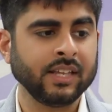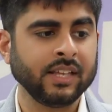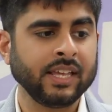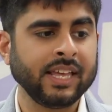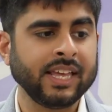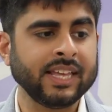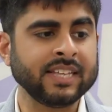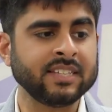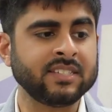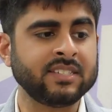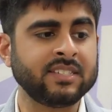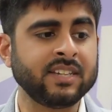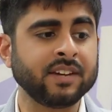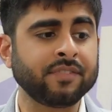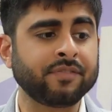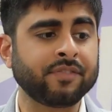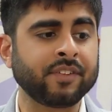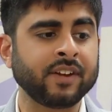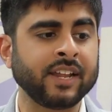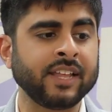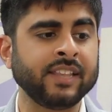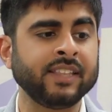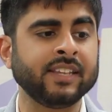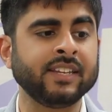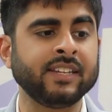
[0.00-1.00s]
is
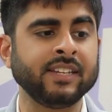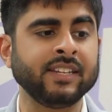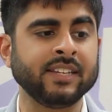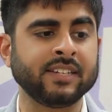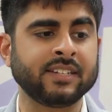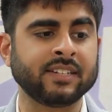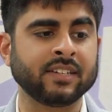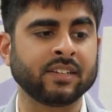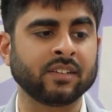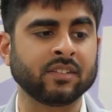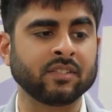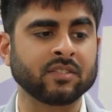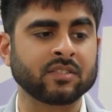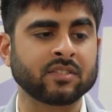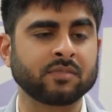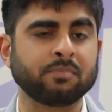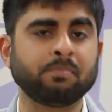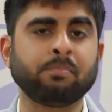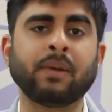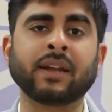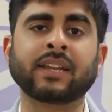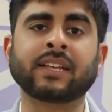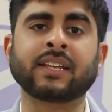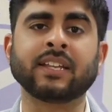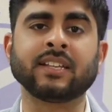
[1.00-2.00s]
different in the details,
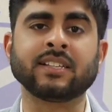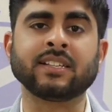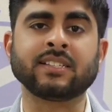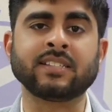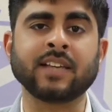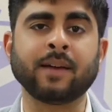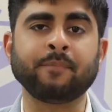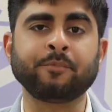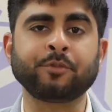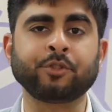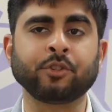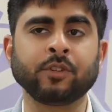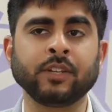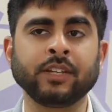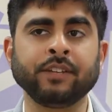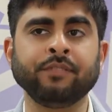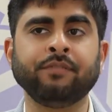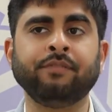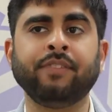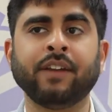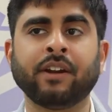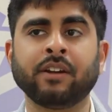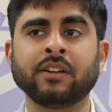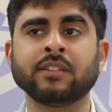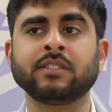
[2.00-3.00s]
but conceptually
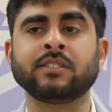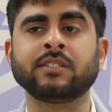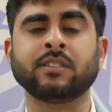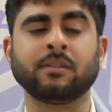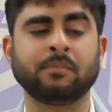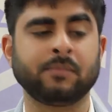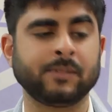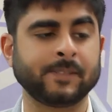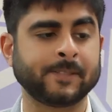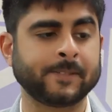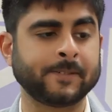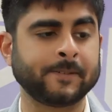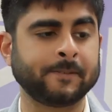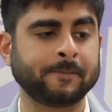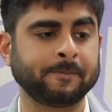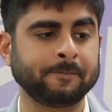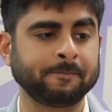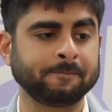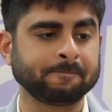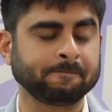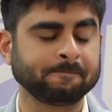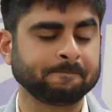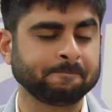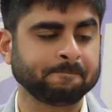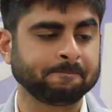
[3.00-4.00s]
very similar.
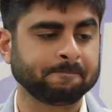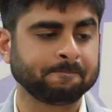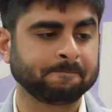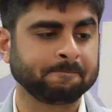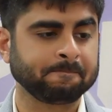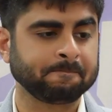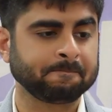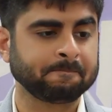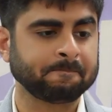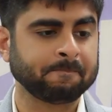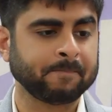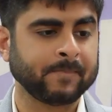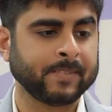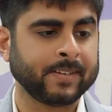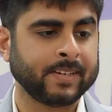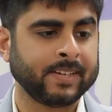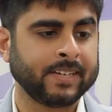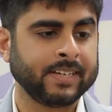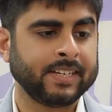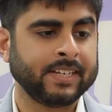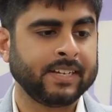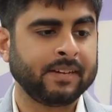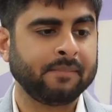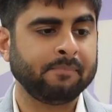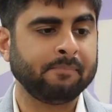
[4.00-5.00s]

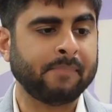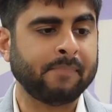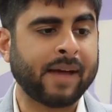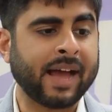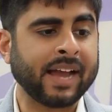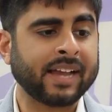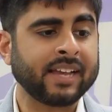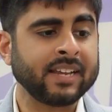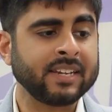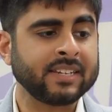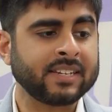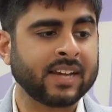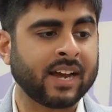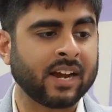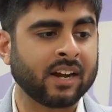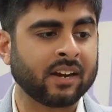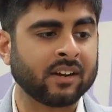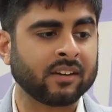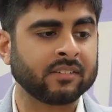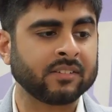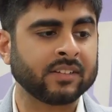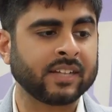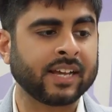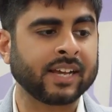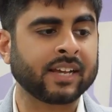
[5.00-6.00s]

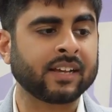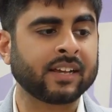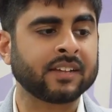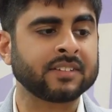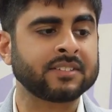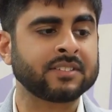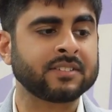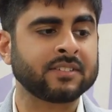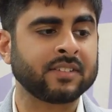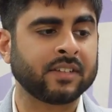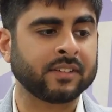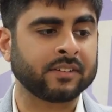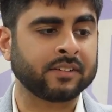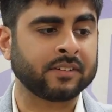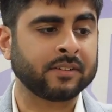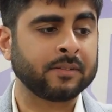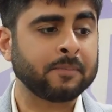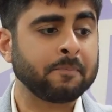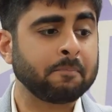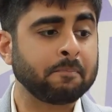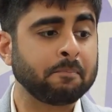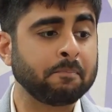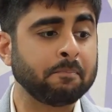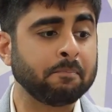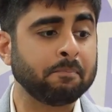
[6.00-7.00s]
MacIntyre, like us Sadr,
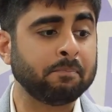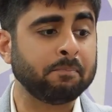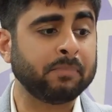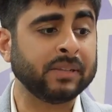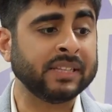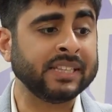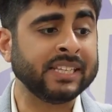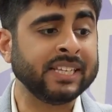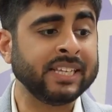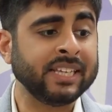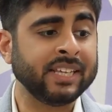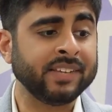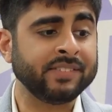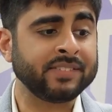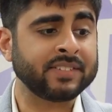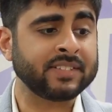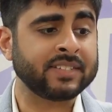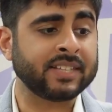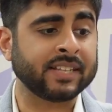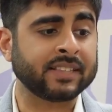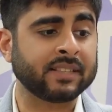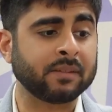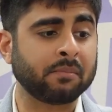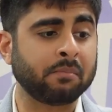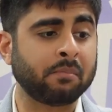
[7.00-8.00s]
believes
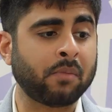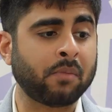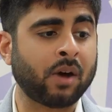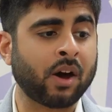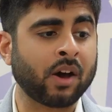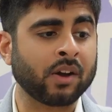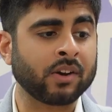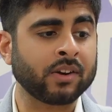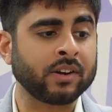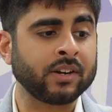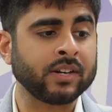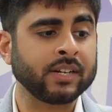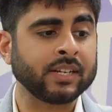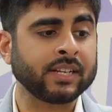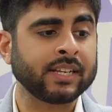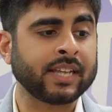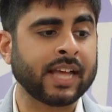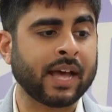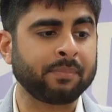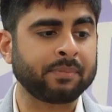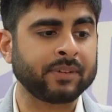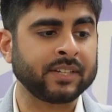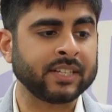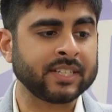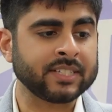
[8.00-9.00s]
that the modern
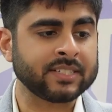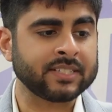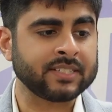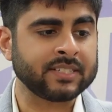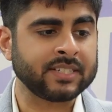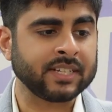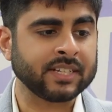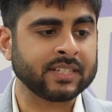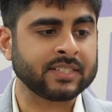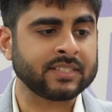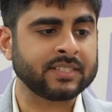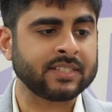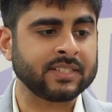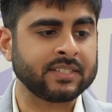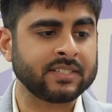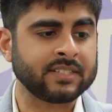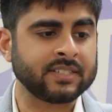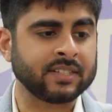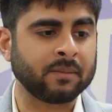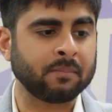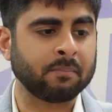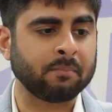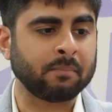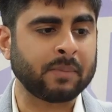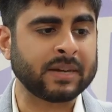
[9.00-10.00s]
capitalistic
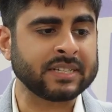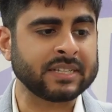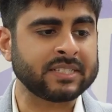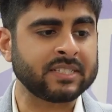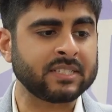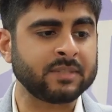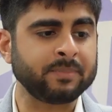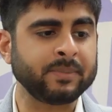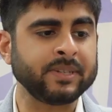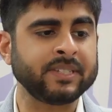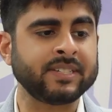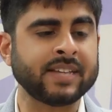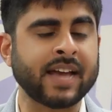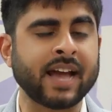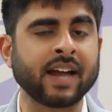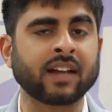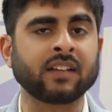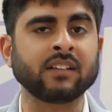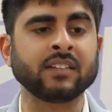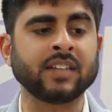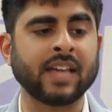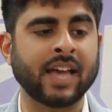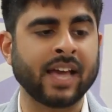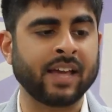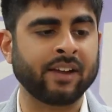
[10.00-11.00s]
system must be
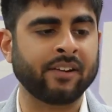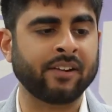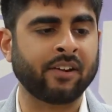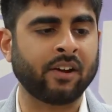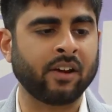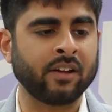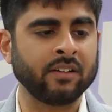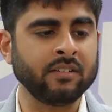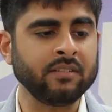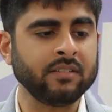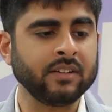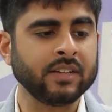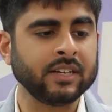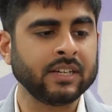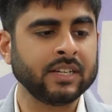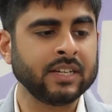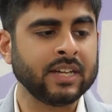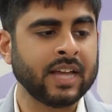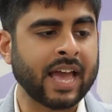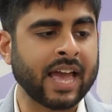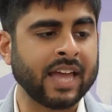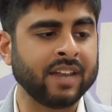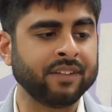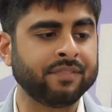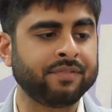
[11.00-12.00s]
tackled head on
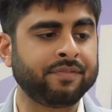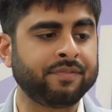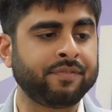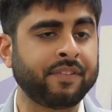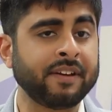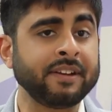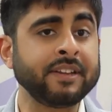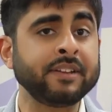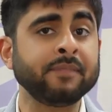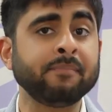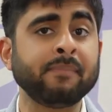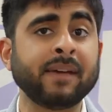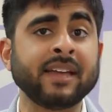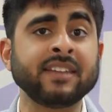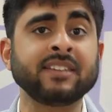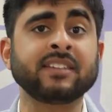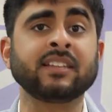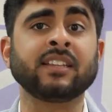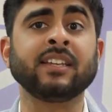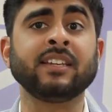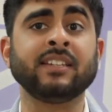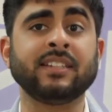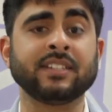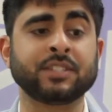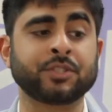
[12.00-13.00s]
and
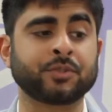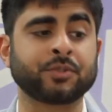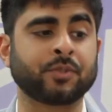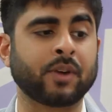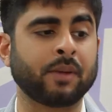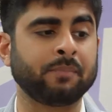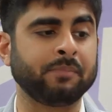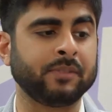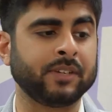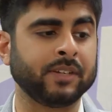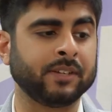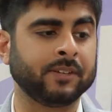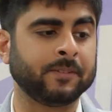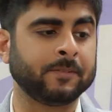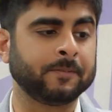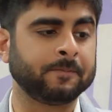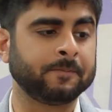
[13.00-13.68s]
fundamentally disrupted.